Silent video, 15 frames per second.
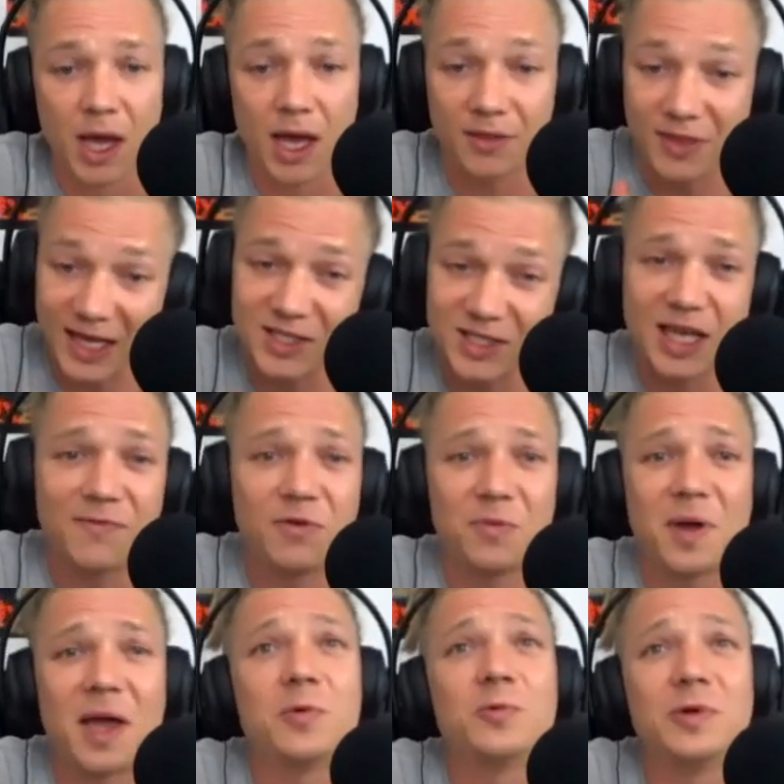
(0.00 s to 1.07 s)
Thanks again for the
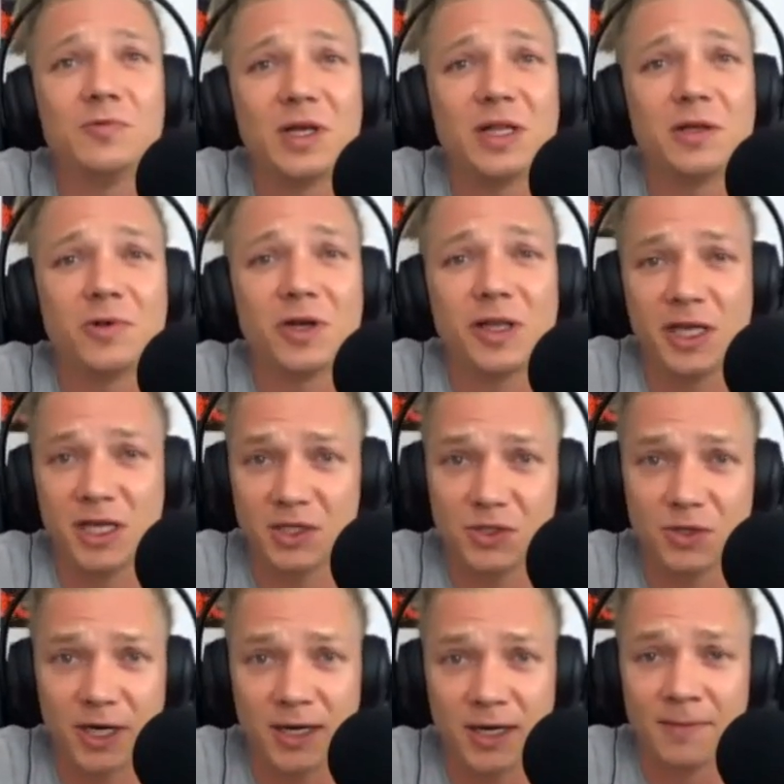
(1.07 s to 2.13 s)
paper. We really
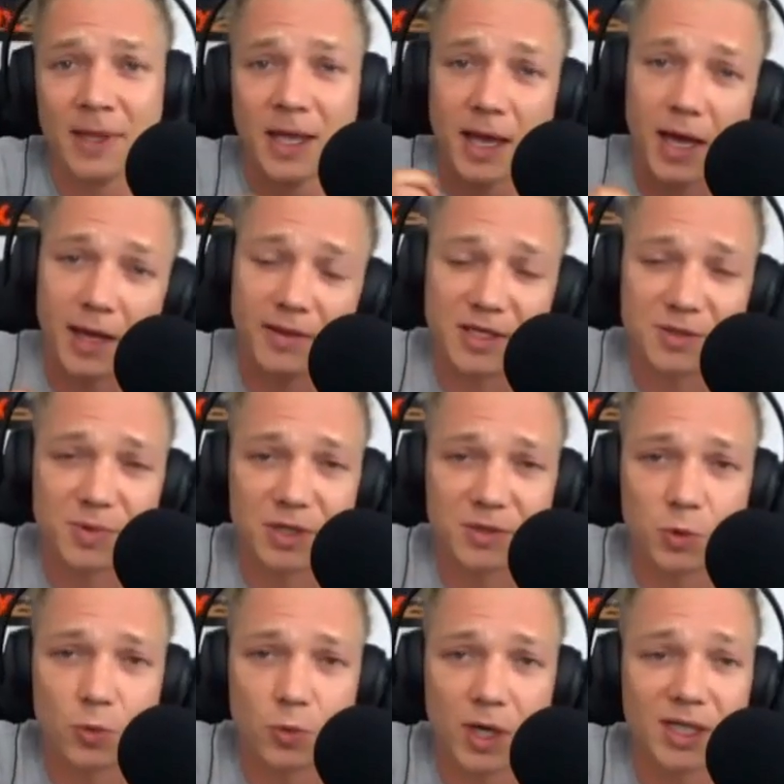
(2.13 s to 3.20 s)
enjoyed it, and there's much
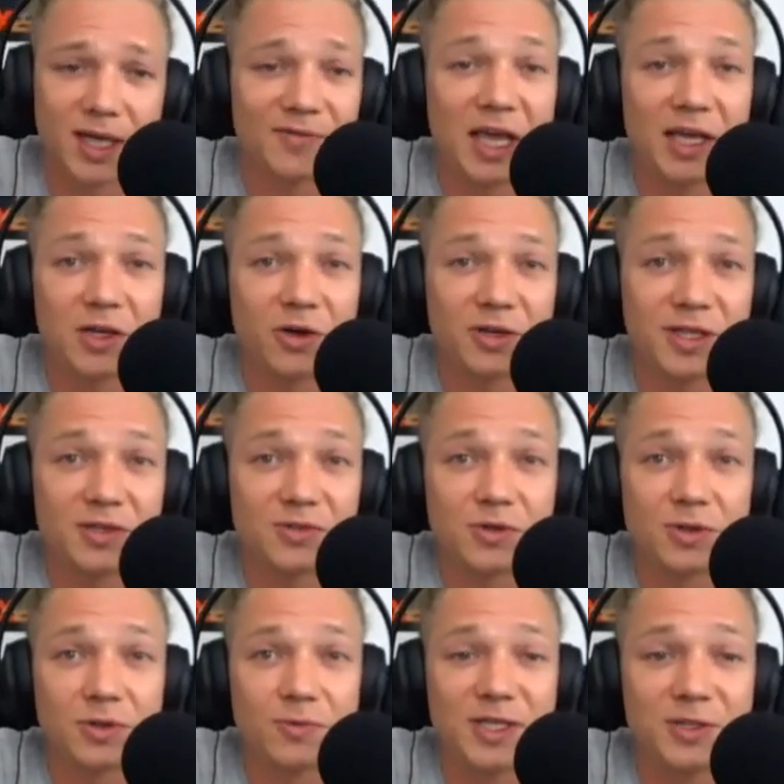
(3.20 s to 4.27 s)
more wildlife cake and cocktails
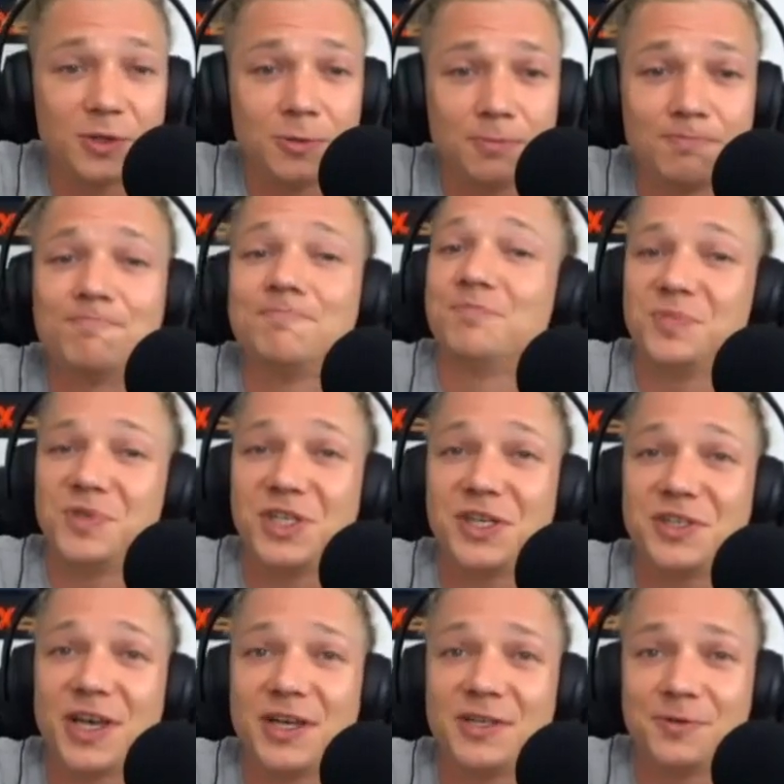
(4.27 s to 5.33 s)
on the way soon. Cheers,
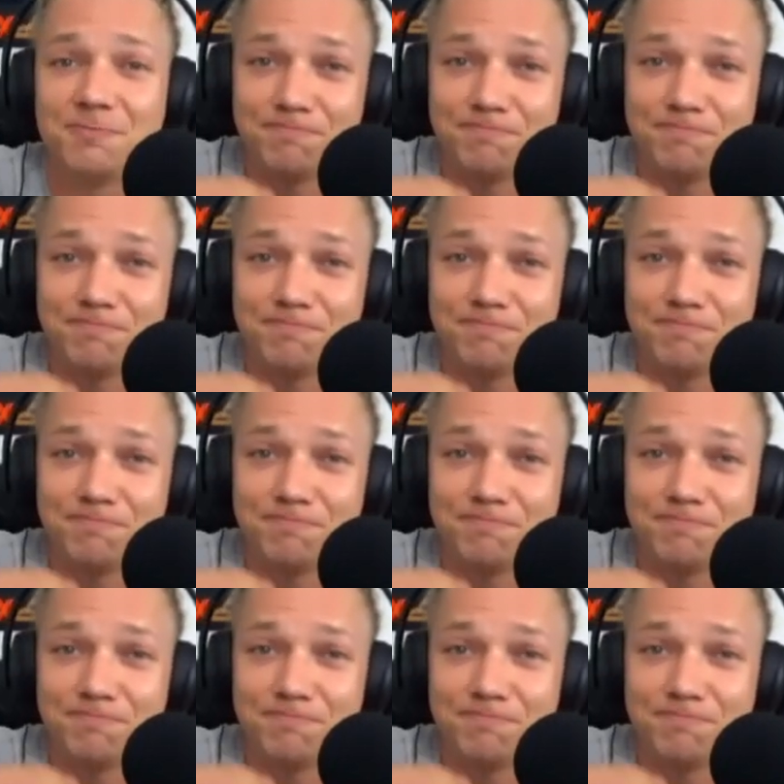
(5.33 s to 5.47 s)
guys.